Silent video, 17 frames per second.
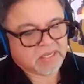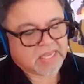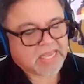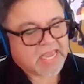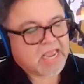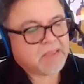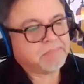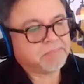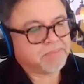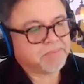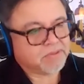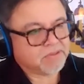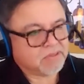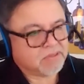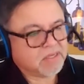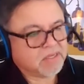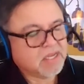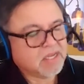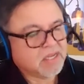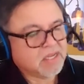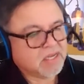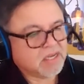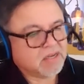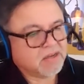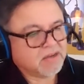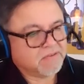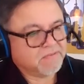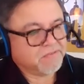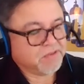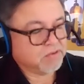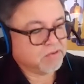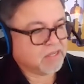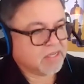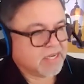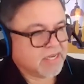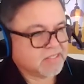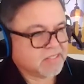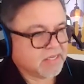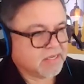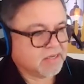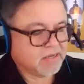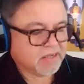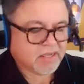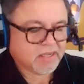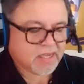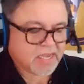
capable of utilizing,